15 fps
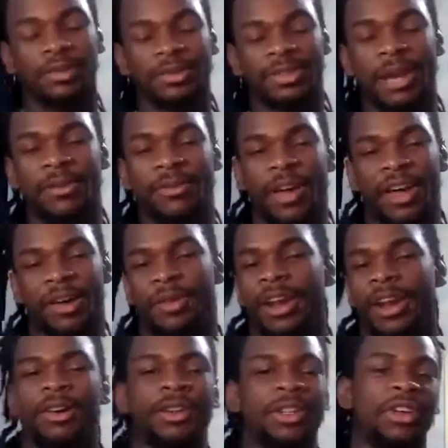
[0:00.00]
him top 5, but I
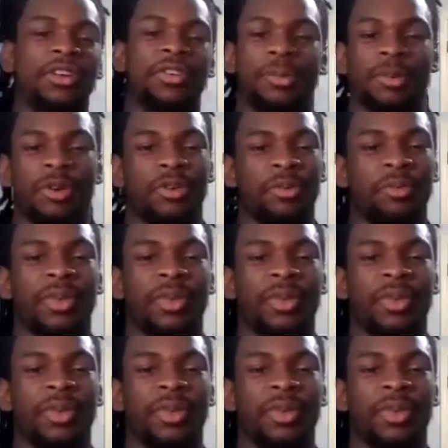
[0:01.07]
don't know if I'm going